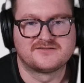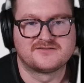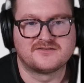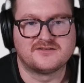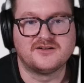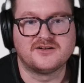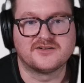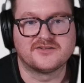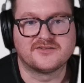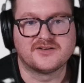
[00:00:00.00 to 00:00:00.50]

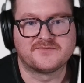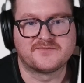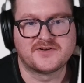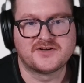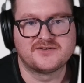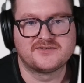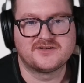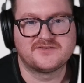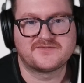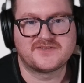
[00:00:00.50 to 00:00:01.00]
on the
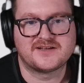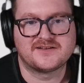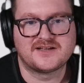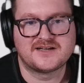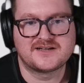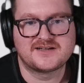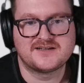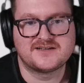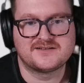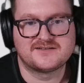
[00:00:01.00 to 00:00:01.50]
vote if they
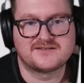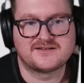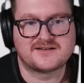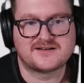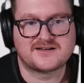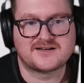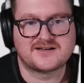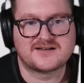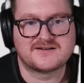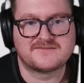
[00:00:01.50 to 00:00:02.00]
like it,
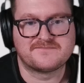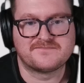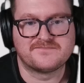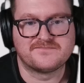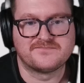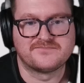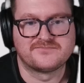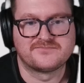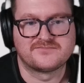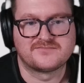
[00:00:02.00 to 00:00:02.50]

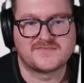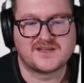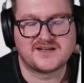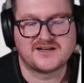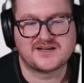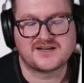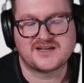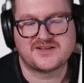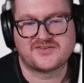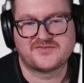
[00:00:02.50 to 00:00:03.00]
and
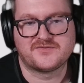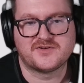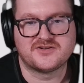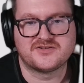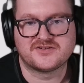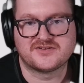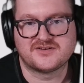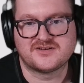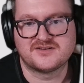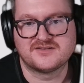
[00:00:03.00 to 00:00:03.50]
it gets
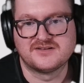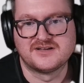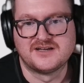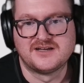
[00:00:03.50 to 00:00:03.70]
voted on.